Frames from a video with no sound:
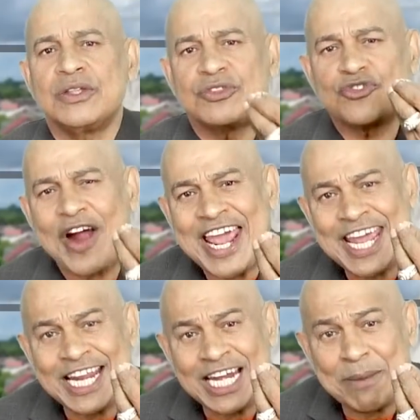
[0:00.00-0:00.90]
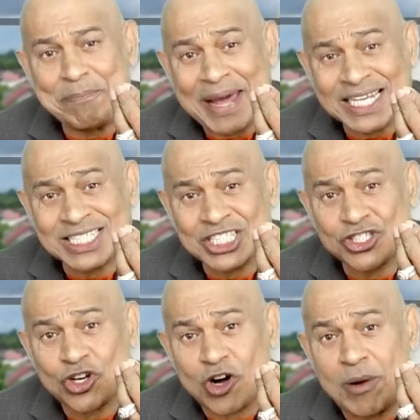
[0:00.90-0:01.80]
trying their best
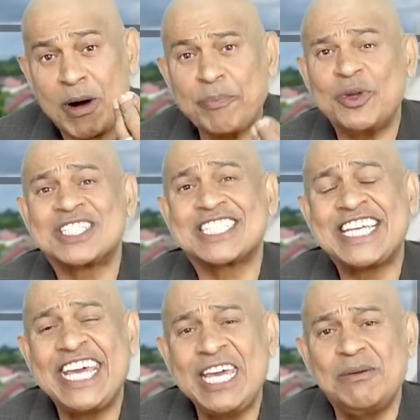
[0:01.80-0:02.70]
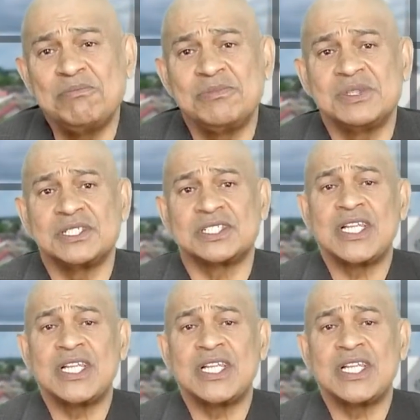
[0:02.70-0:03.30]
to come up with schemes